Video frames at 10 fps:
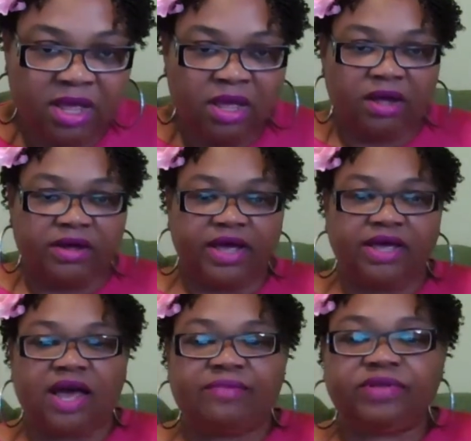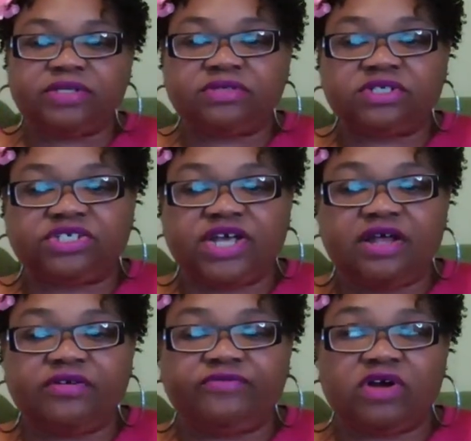Okay. I've been doing this
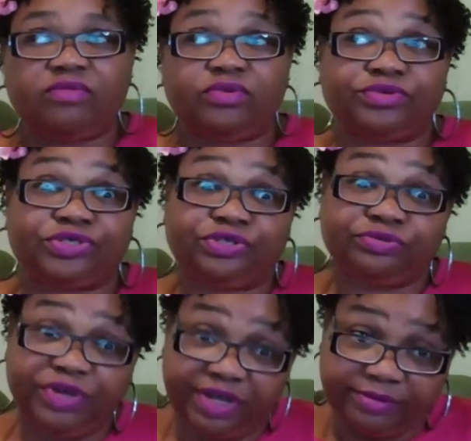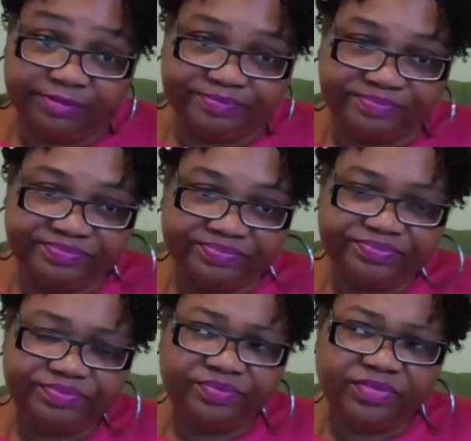channel for almost three,
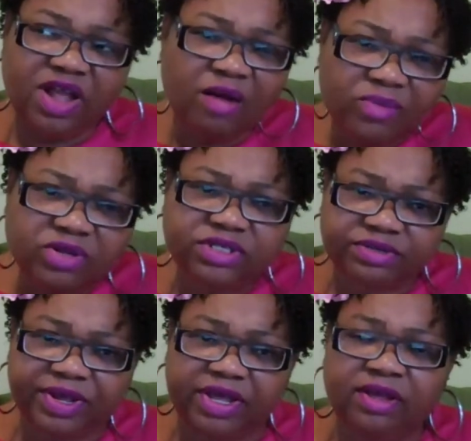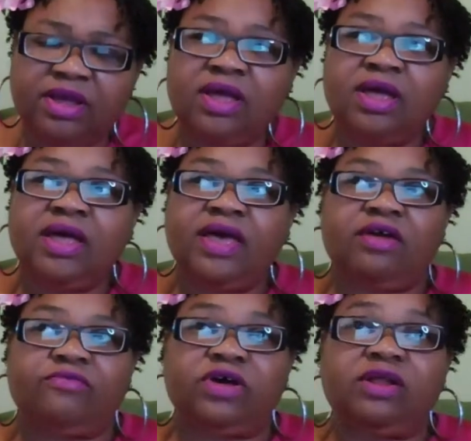almost three,
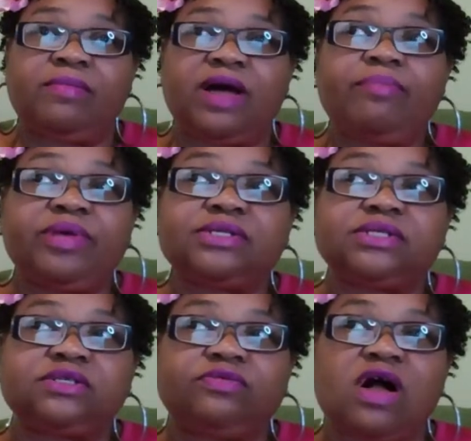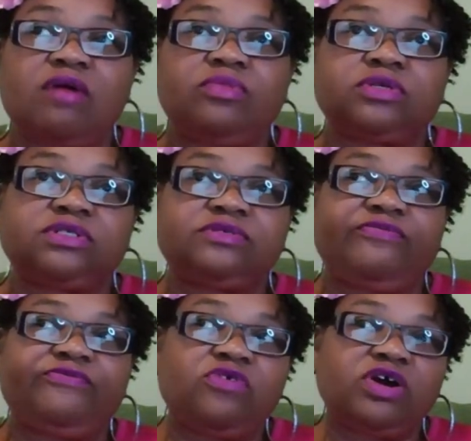and running my business for almost
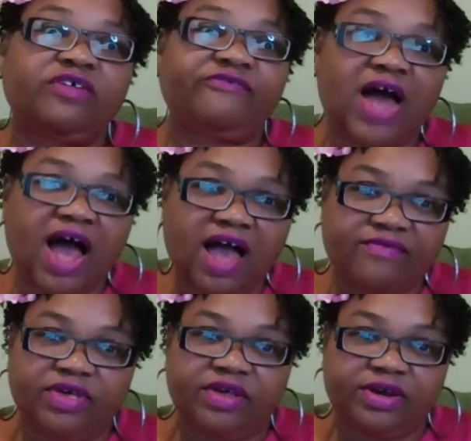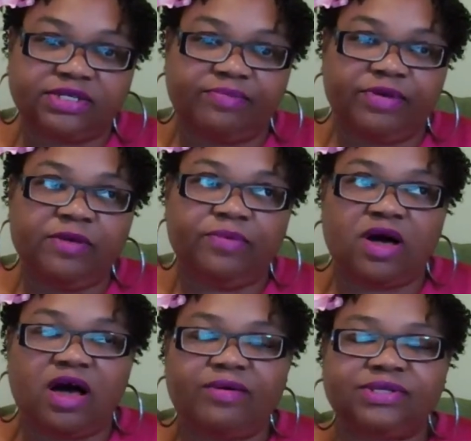four to five years. And people
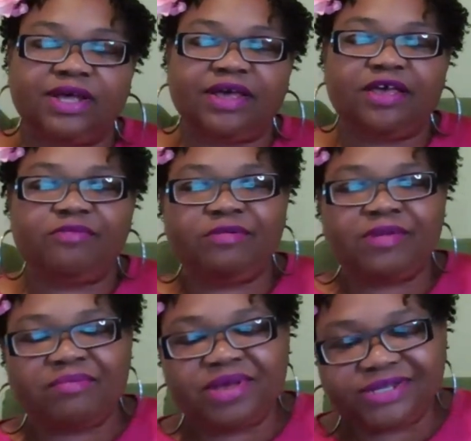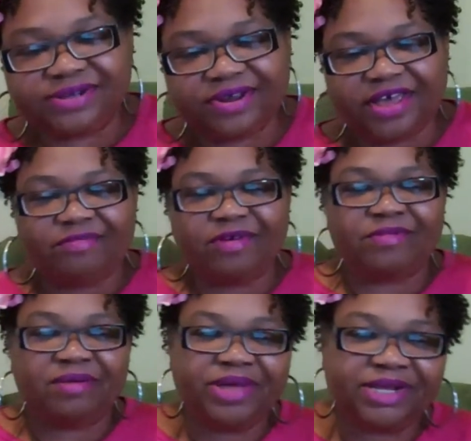always say, Can you be my mentor? Can you be
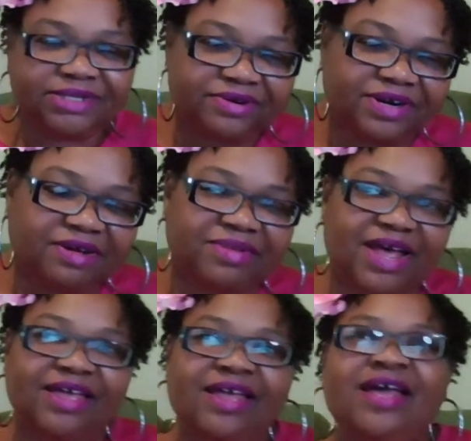my mentor? And I'm like,